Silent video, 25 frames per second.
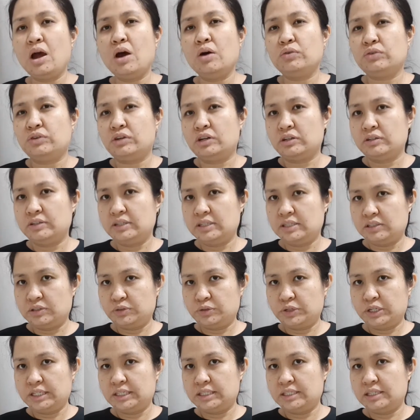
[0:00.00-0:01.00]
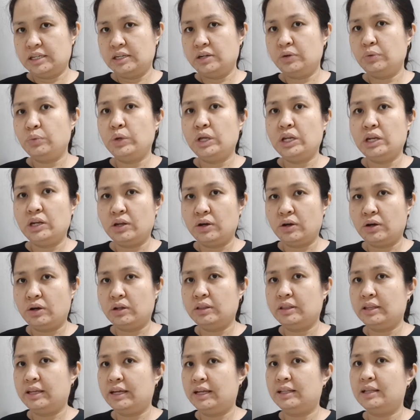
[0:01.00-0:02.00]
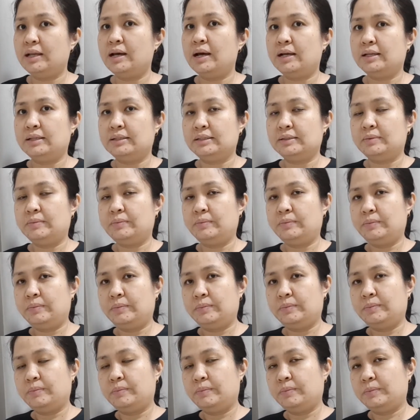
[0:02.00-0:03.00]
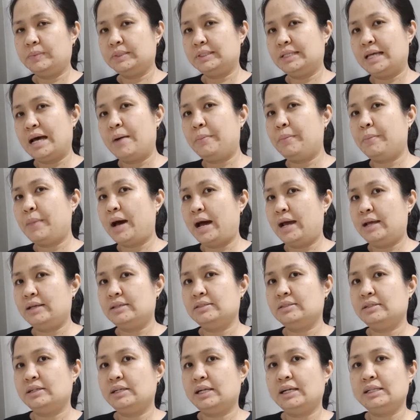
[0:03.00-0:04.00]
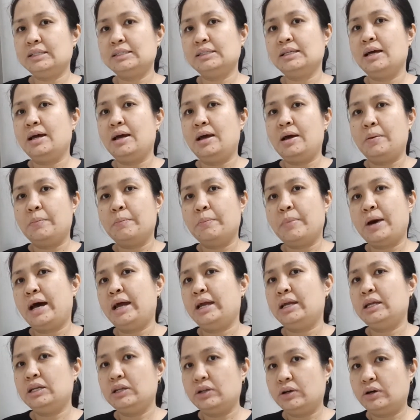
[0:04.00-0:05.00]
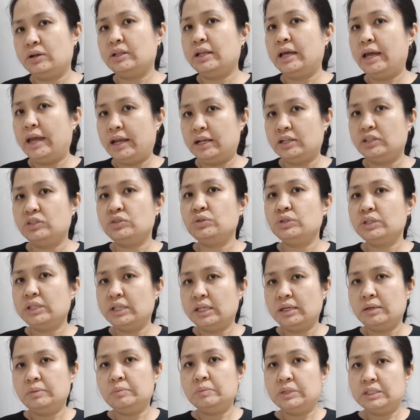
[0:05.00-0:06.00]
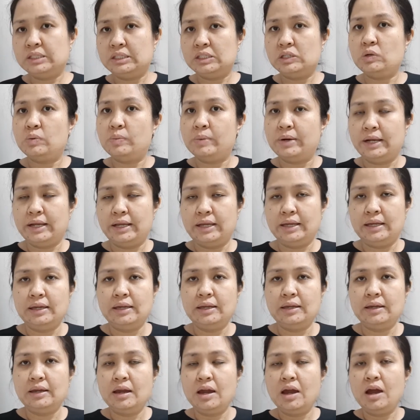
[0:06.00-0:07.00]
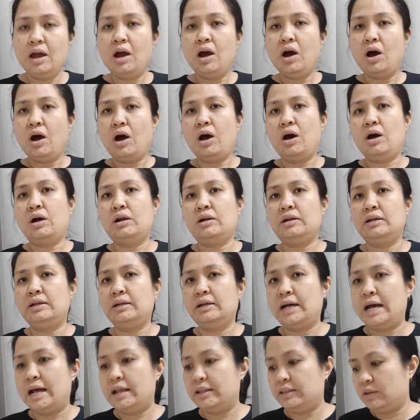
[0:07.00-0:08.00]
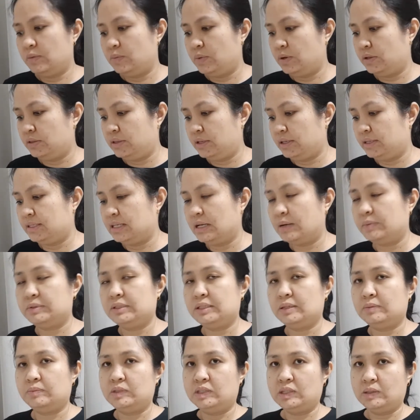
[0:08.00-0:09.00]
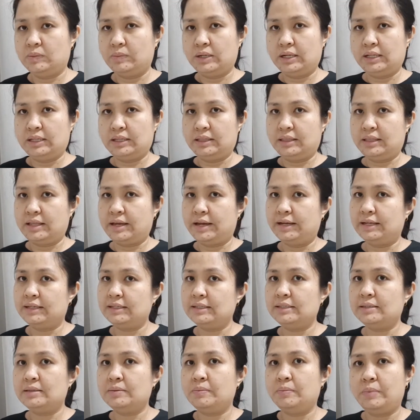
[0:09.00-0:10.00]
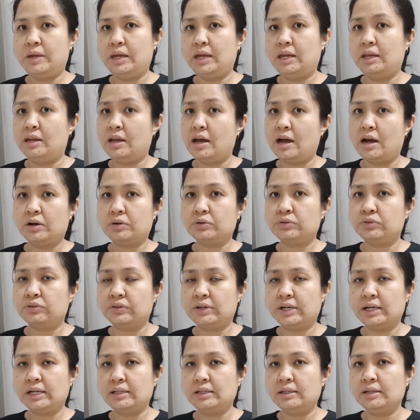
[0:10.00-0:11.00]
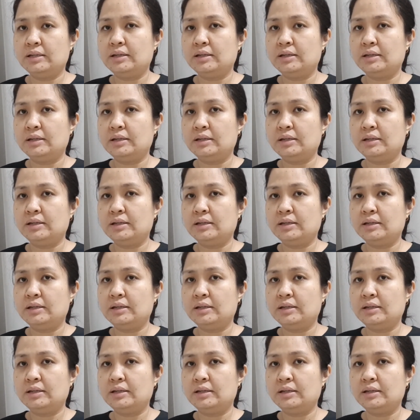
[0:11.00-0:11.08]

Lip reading: For this reason, we note that some isolates might not actually be bisidomyelitis, or the antibiotic susceptibility test may be inaccurate